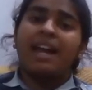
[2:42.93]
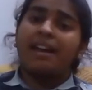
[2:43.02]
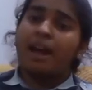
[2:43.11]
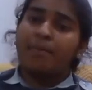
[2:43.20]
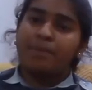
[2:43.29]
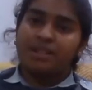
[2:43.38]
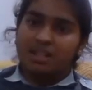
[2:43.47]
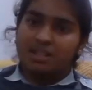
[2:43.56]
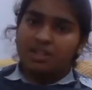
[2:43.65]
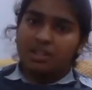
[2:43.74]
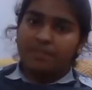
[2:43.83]
and
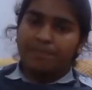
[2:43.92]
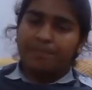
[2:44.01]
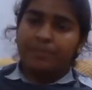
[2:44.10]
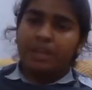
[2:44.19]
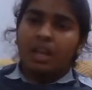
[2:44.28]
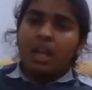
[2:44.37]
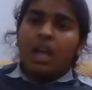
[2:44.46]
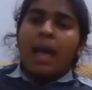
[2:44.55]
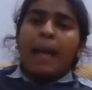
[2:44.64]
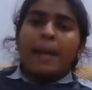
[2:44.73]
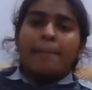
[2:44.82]

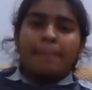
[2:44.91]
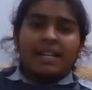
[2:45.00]
hypertension.